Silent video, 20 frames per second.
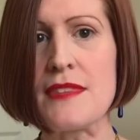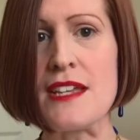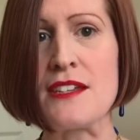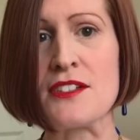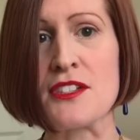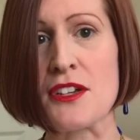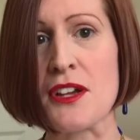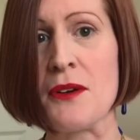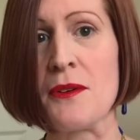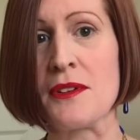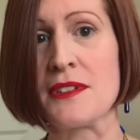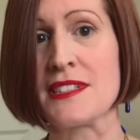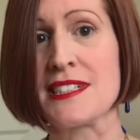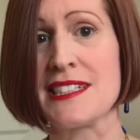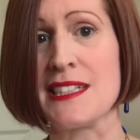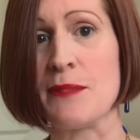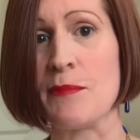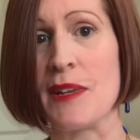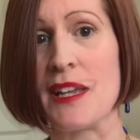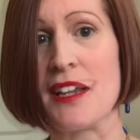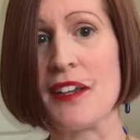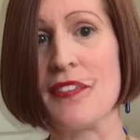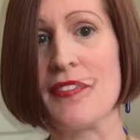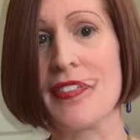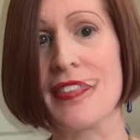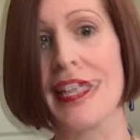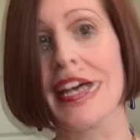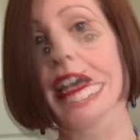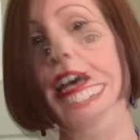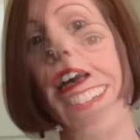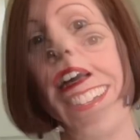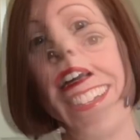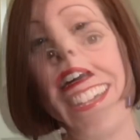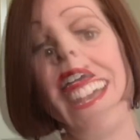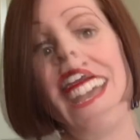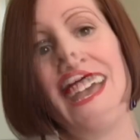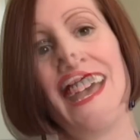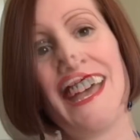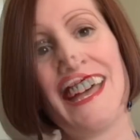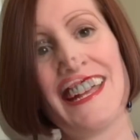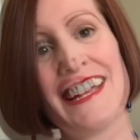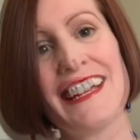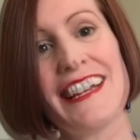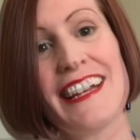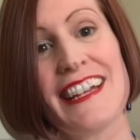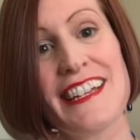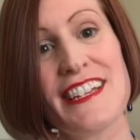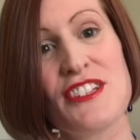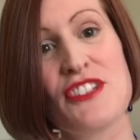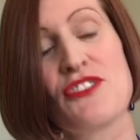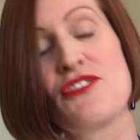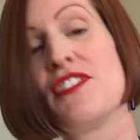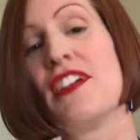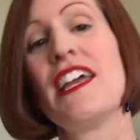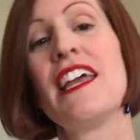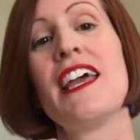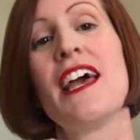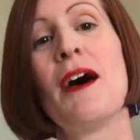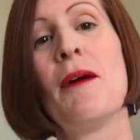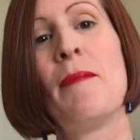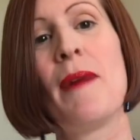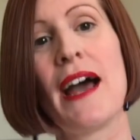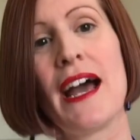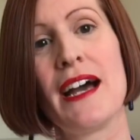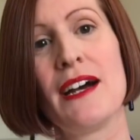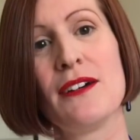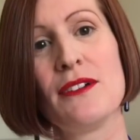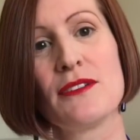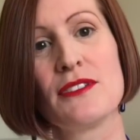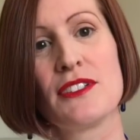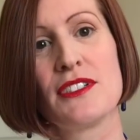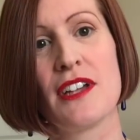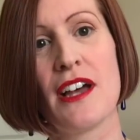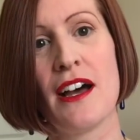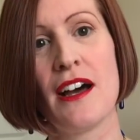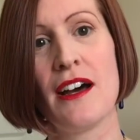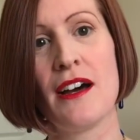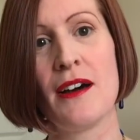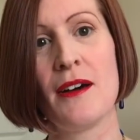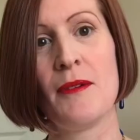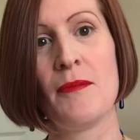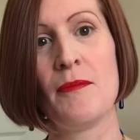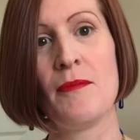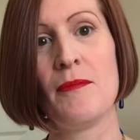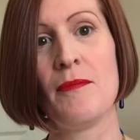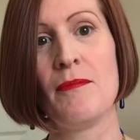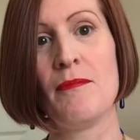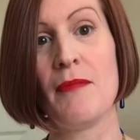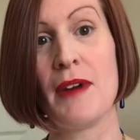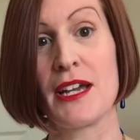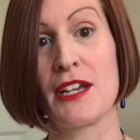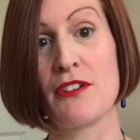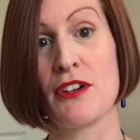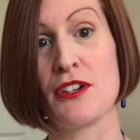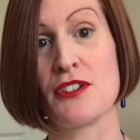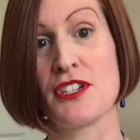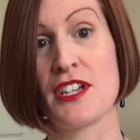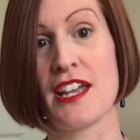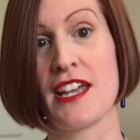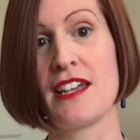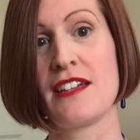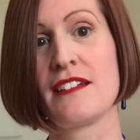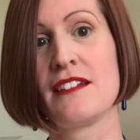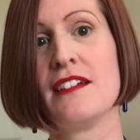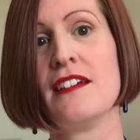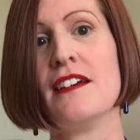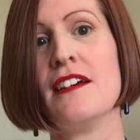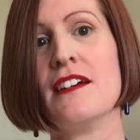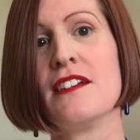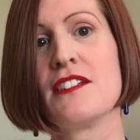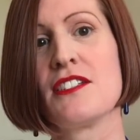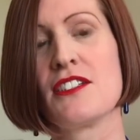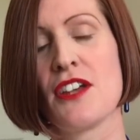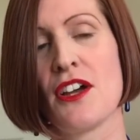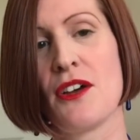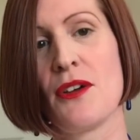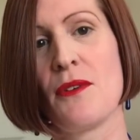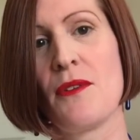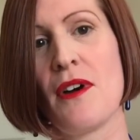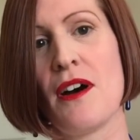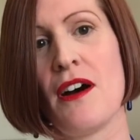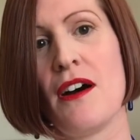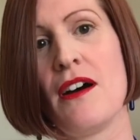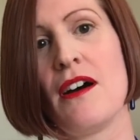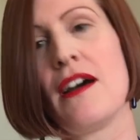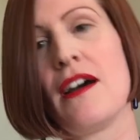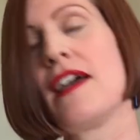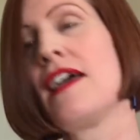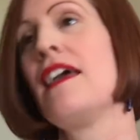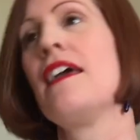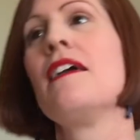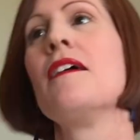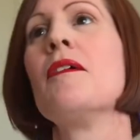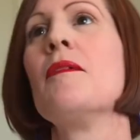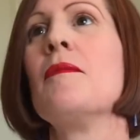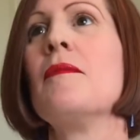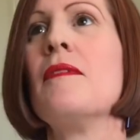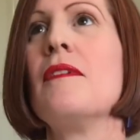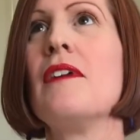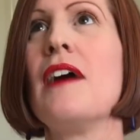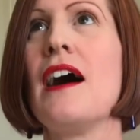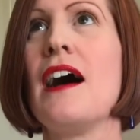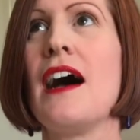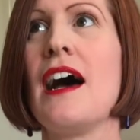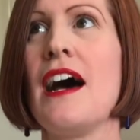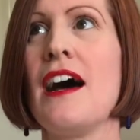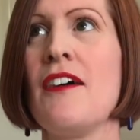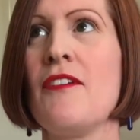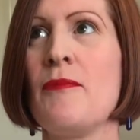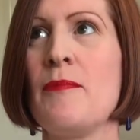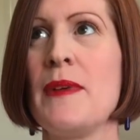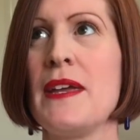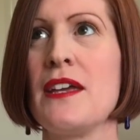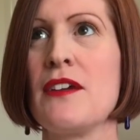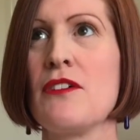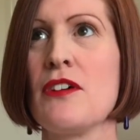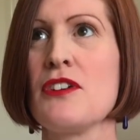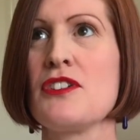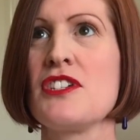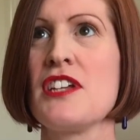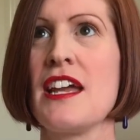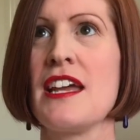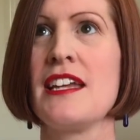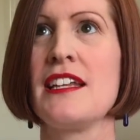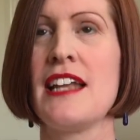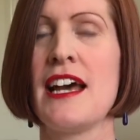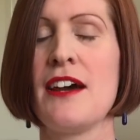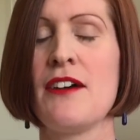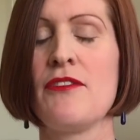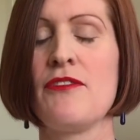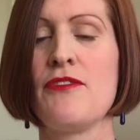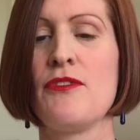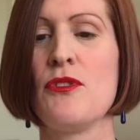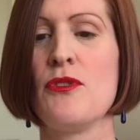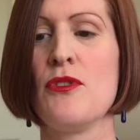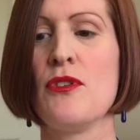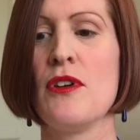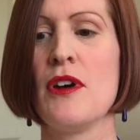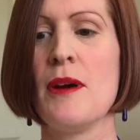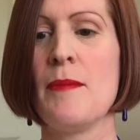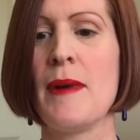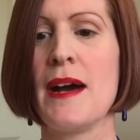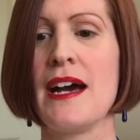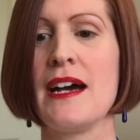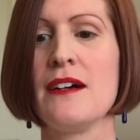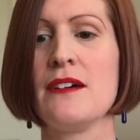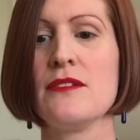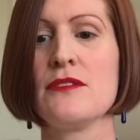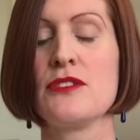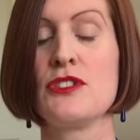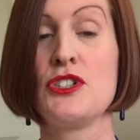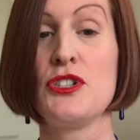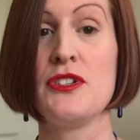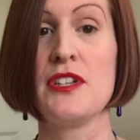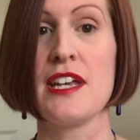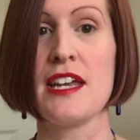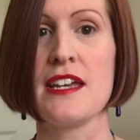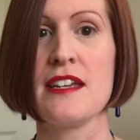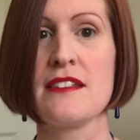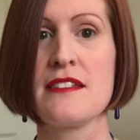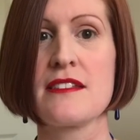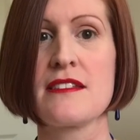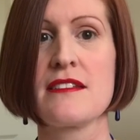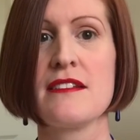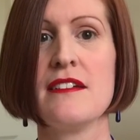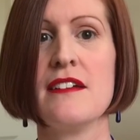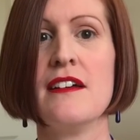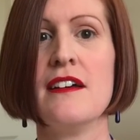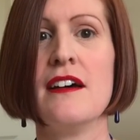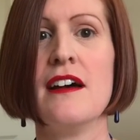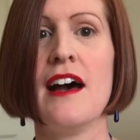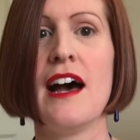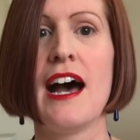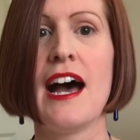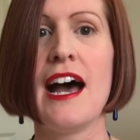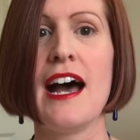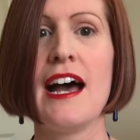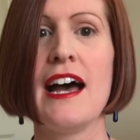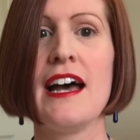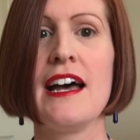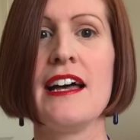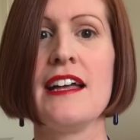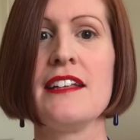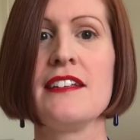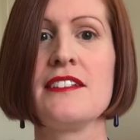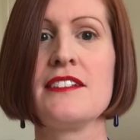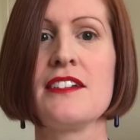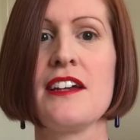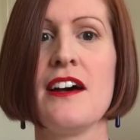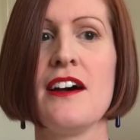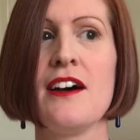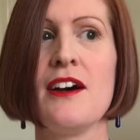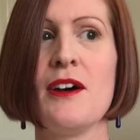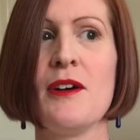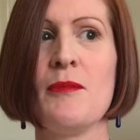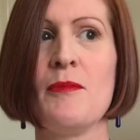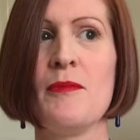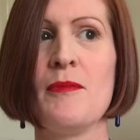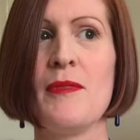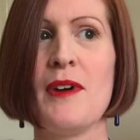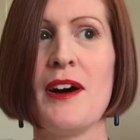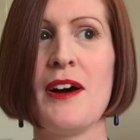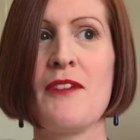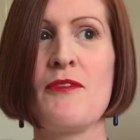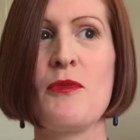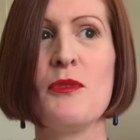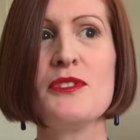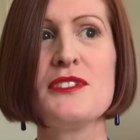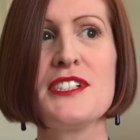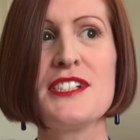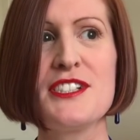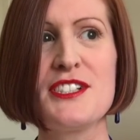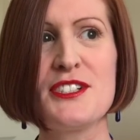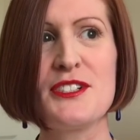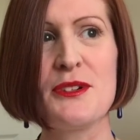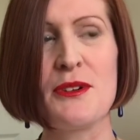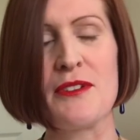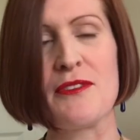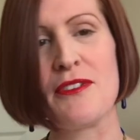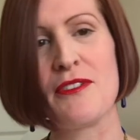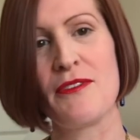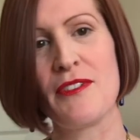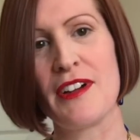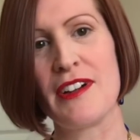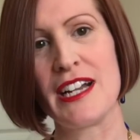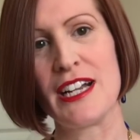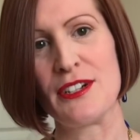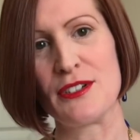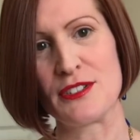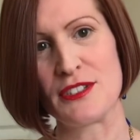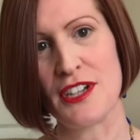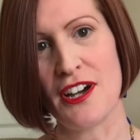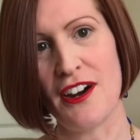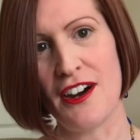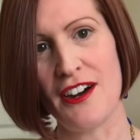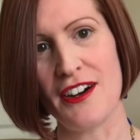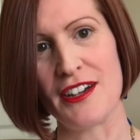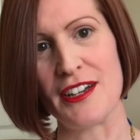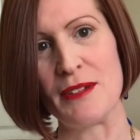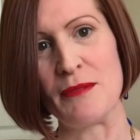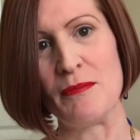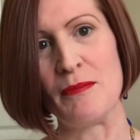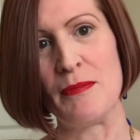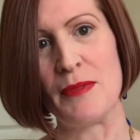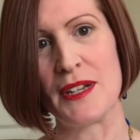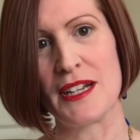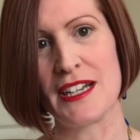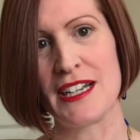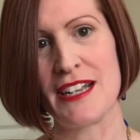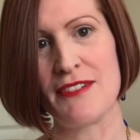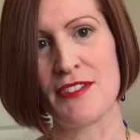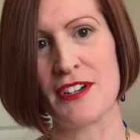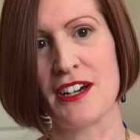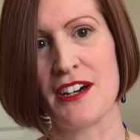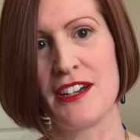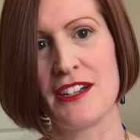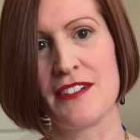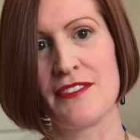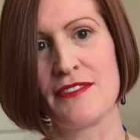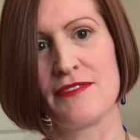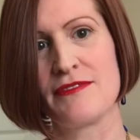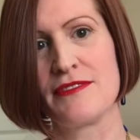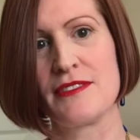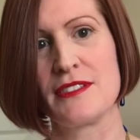so go and see me over there. A little history about my crocheting. So I have been crocheting now for about 2 years, and I've wanted to do it for a very long time, but I never kind of